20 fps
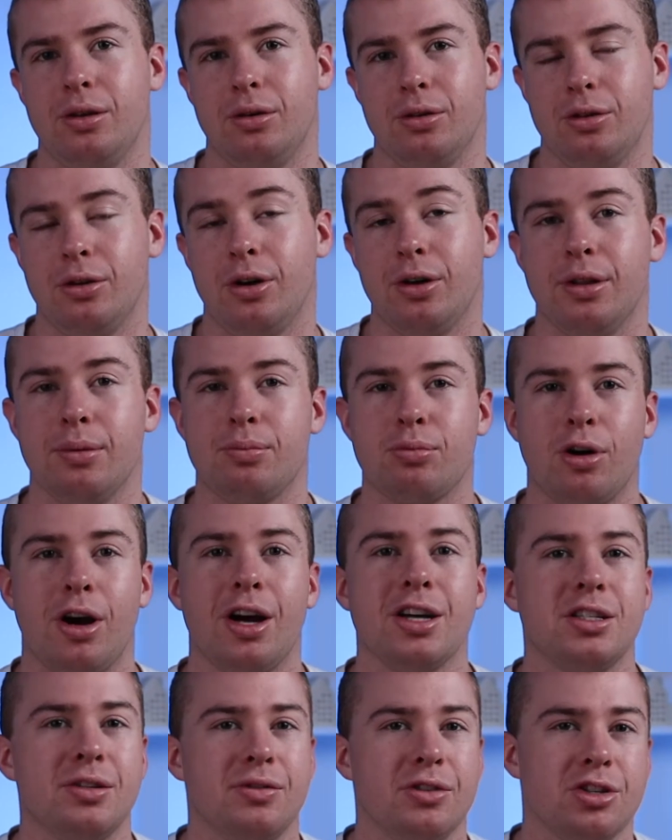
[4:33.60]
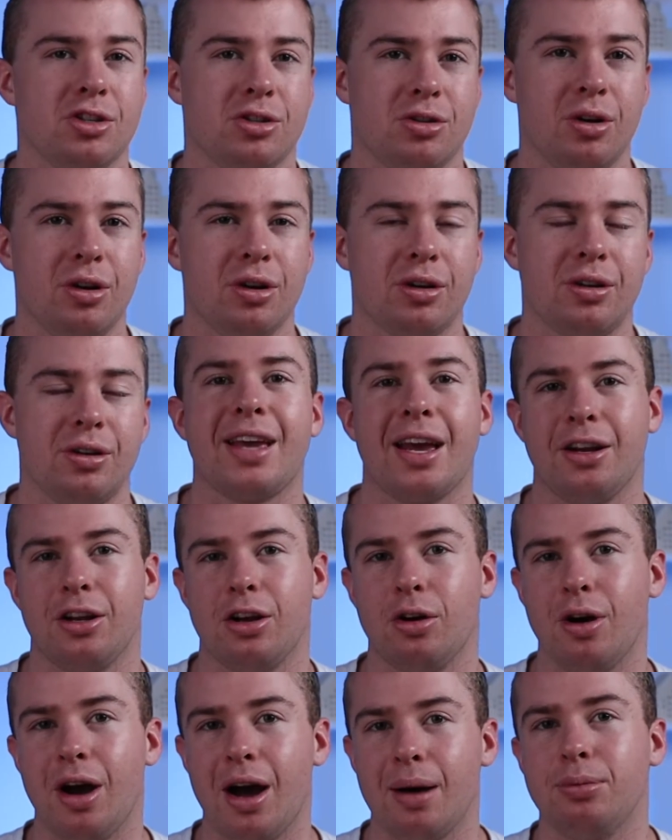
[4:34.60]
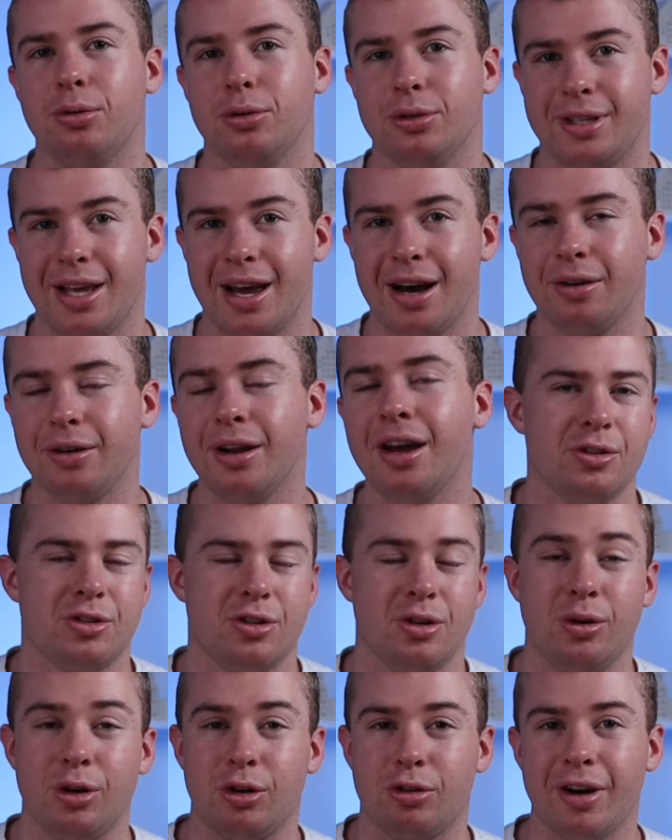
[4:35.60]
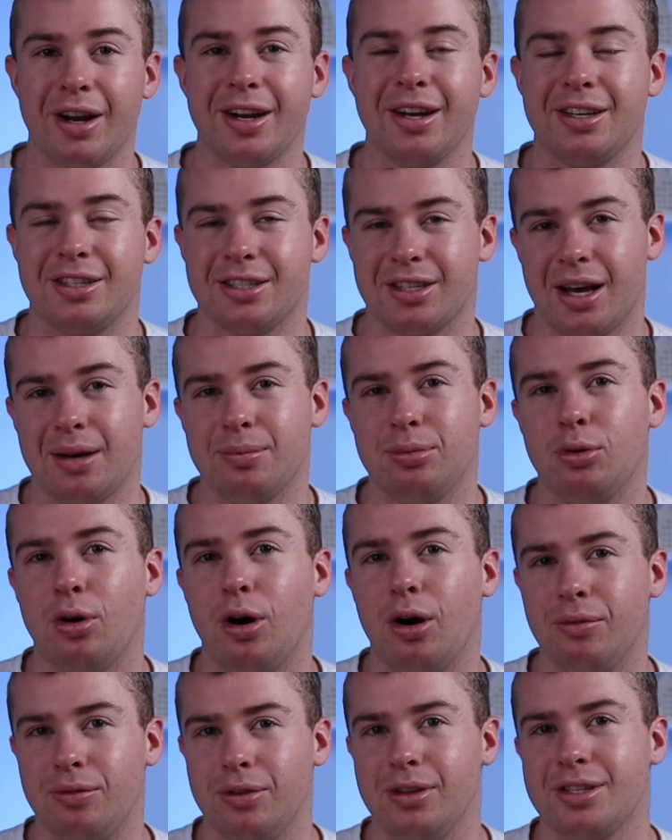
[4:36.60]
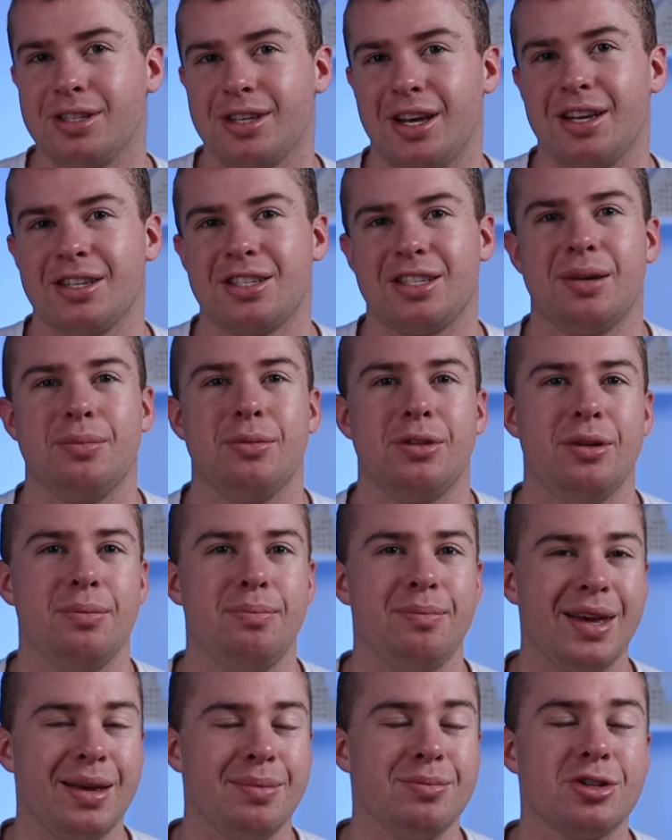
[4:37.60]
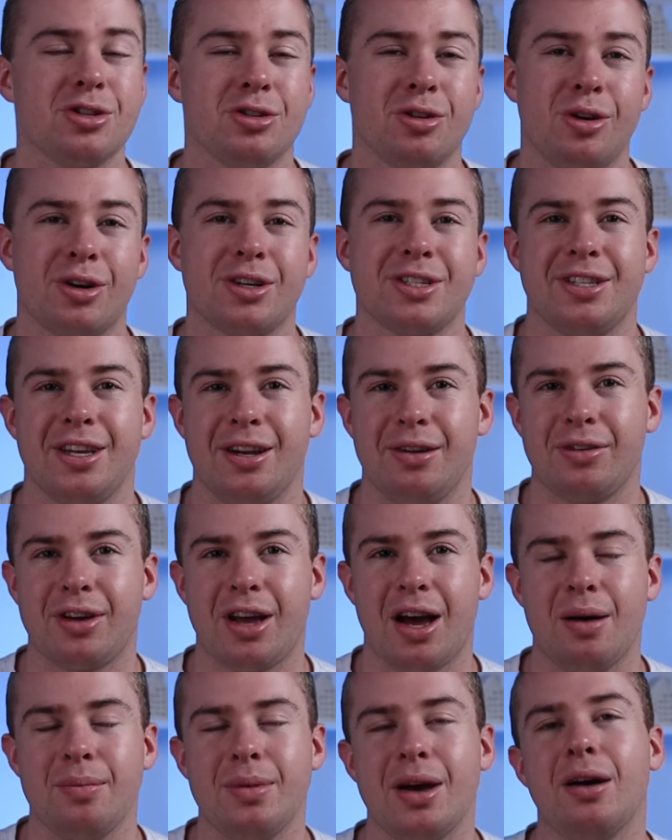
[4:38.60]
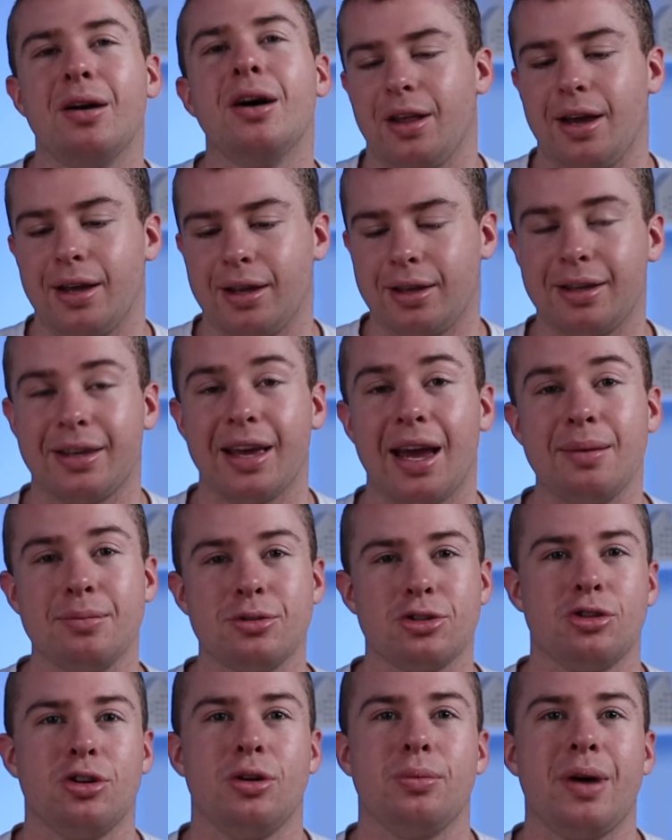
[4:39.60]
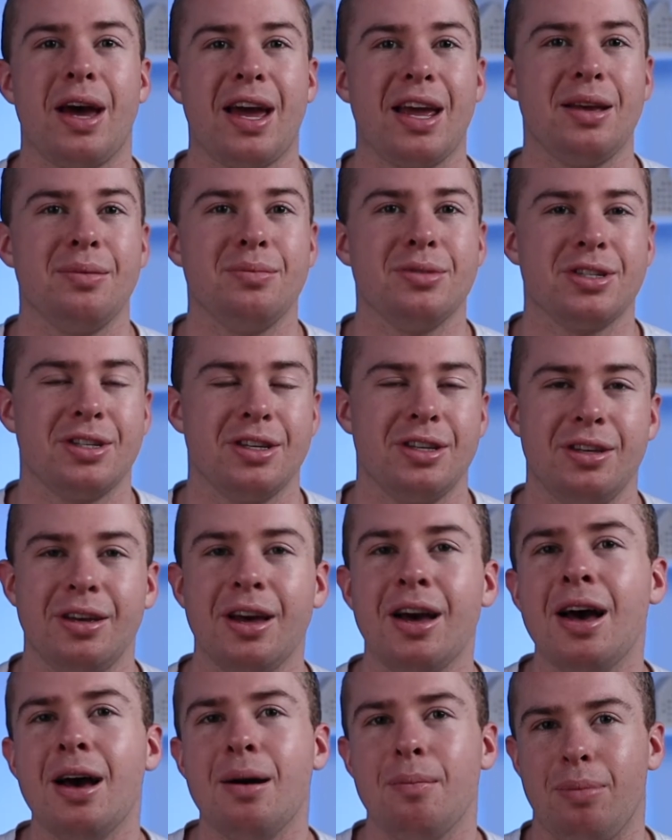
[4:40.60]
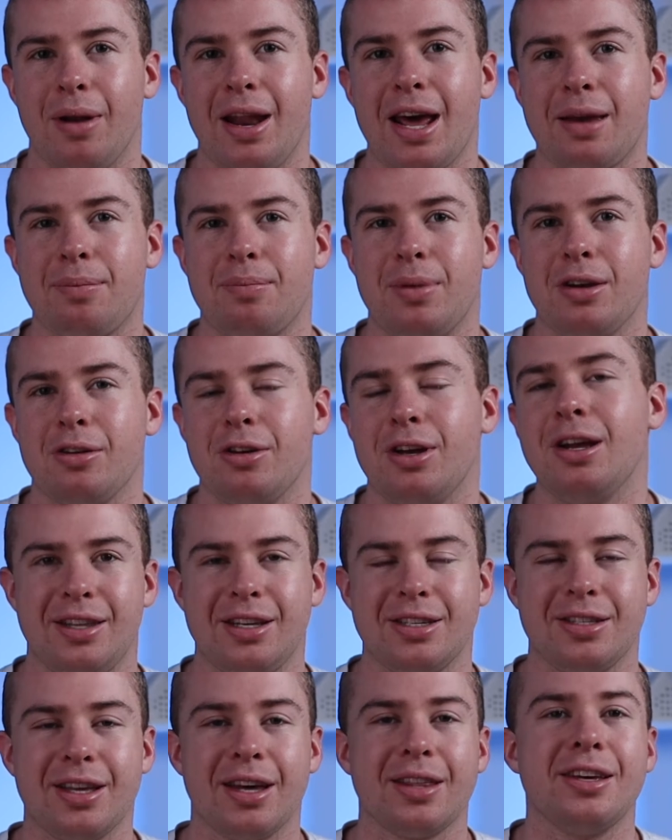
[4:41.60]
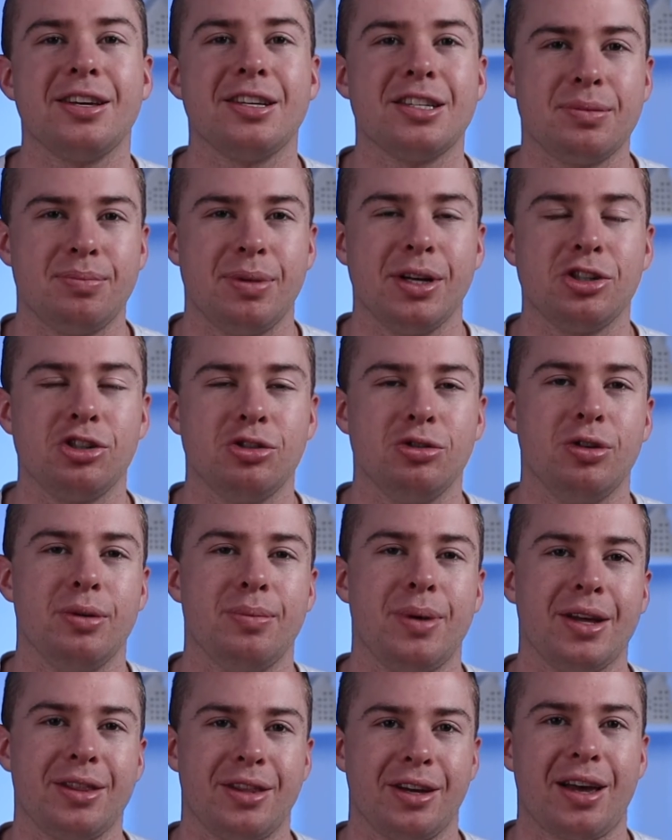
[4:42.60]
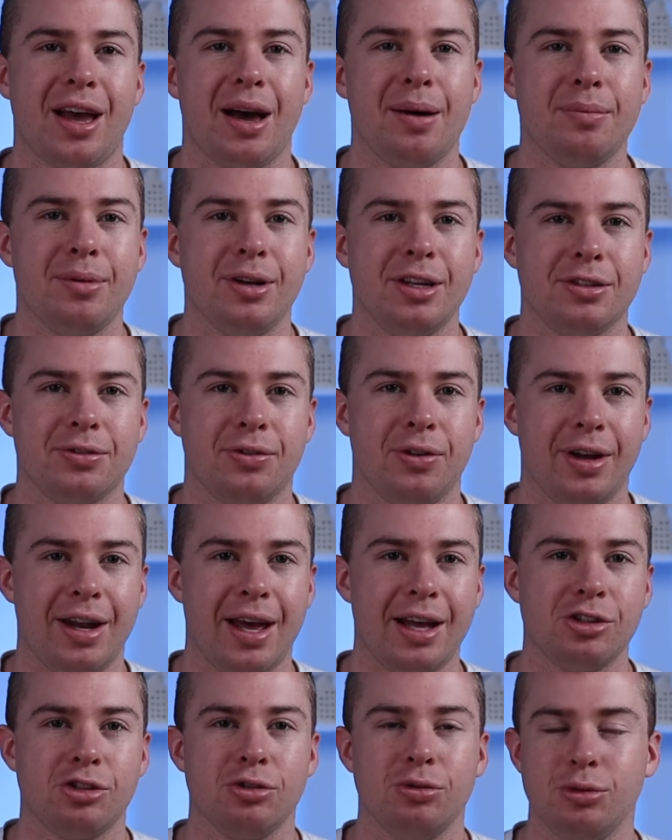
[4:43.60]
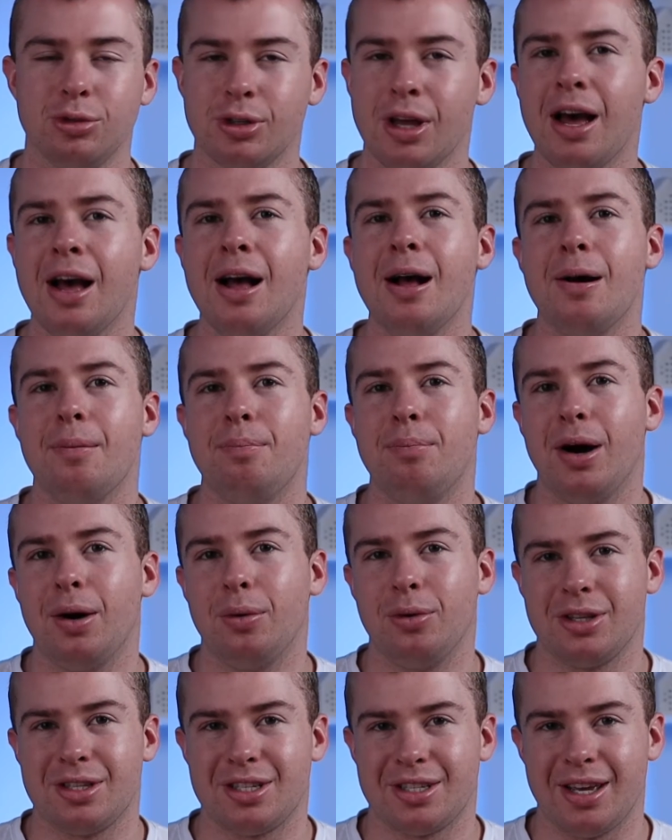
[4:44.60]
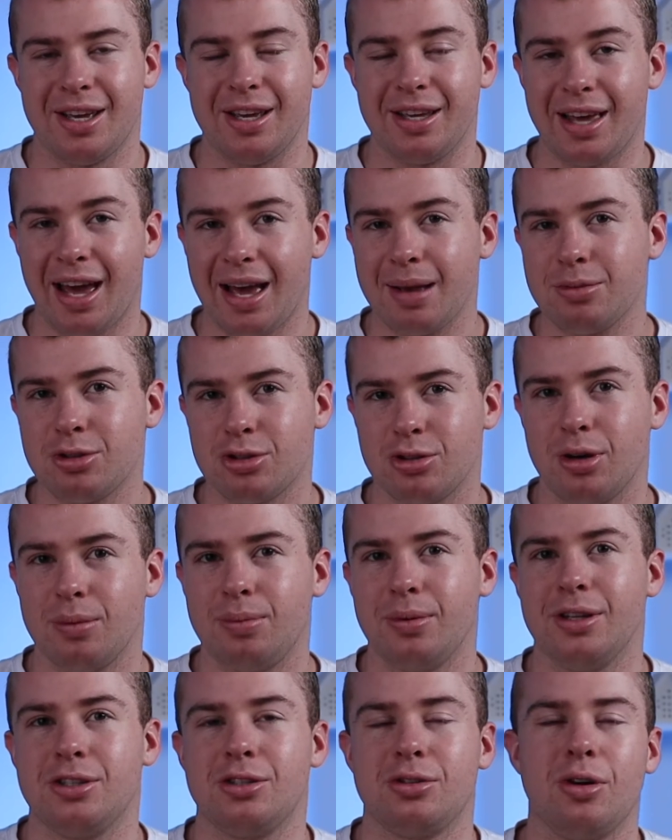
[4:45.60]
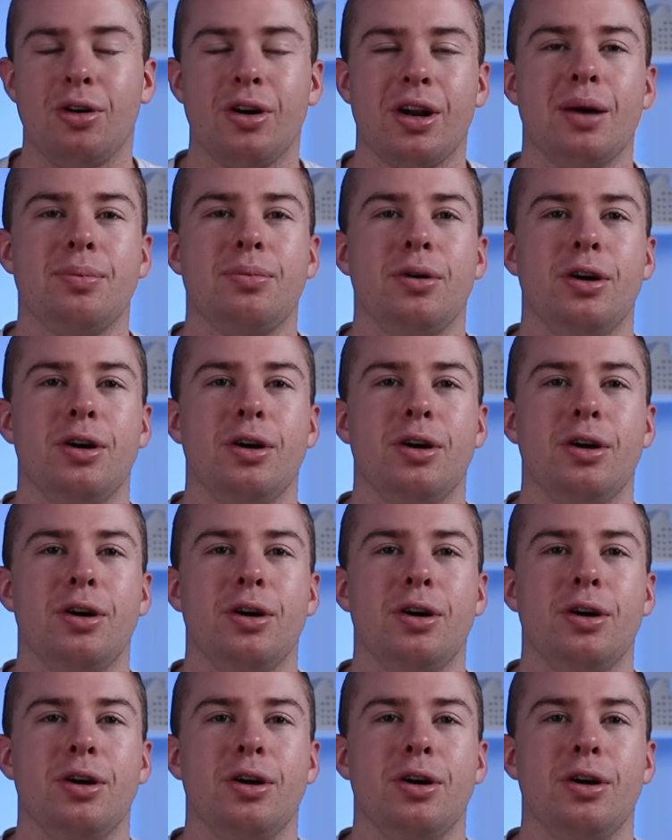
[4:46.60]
or not the price of a stock can go up or down. So a great example of this are some of the meme stocks that have come out, like GameStop, AMC, BlackBerry. There's nothing special about the company's financials, but with say GameStop, it's gone up